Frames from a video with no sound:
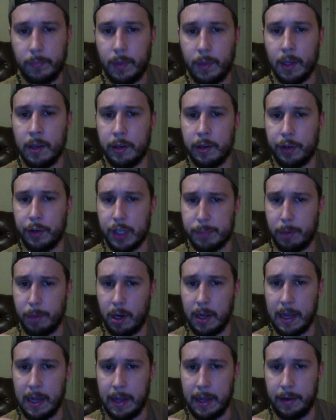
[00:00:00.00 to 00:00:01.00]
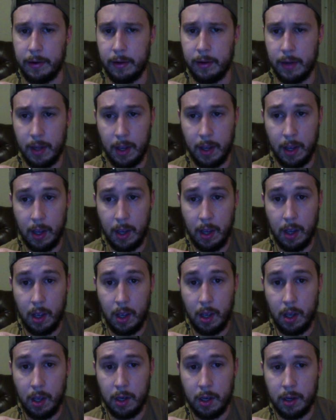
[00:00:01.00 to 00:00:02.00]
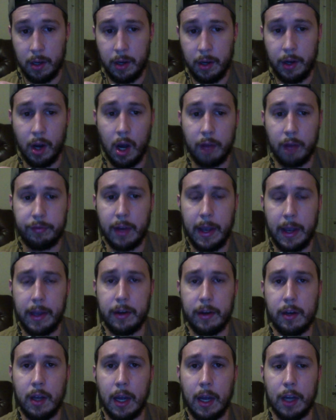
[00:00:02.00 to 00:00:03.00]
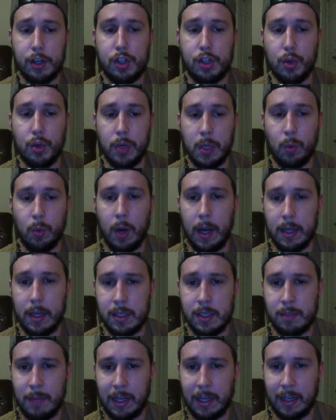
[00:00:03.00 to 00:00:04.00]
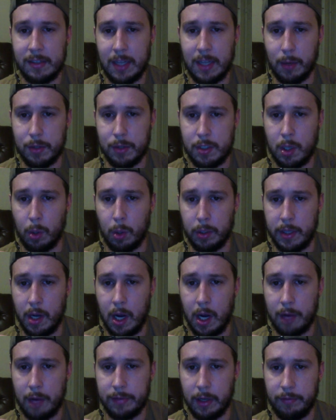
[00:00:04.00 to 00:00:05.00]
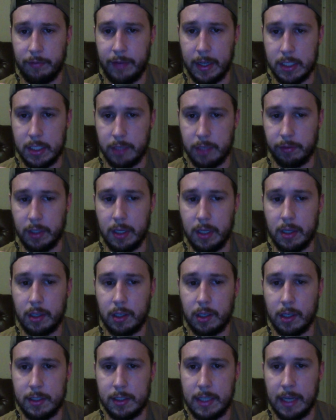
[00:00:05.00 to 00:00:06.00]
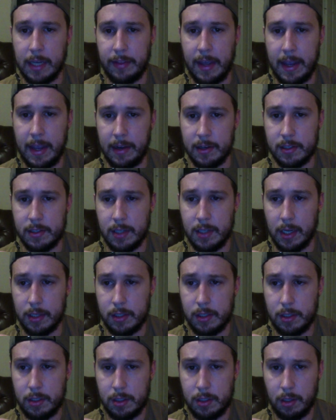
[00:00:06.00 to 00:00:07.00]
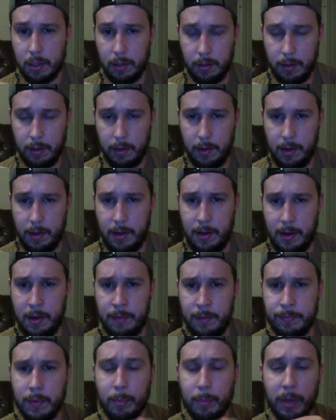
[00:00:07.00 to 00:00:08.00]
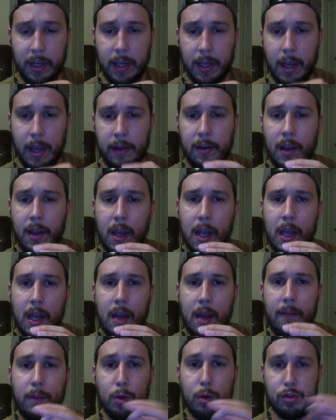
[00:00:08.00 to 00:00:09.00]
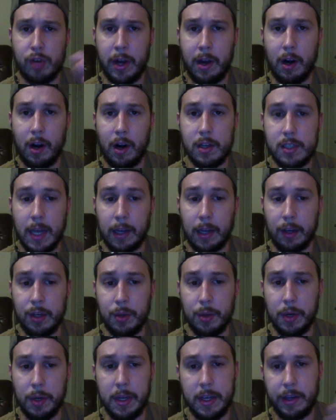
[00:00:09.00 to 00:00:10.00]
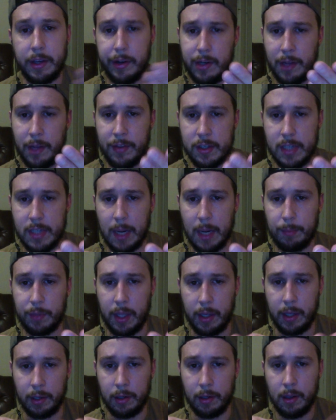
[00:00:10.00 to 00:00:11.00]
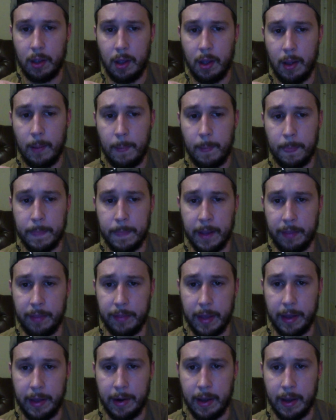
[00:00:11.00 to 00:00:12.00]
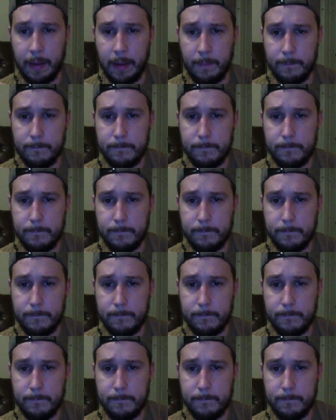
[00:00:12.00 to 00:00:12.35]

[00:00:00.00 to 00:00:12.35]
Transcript: Chris Paul had an off night shooting wise. I'm not going to say it was totally off offensively because he had the 8 assists. But again, if he was running our second unit, he could have done the same thing. And then,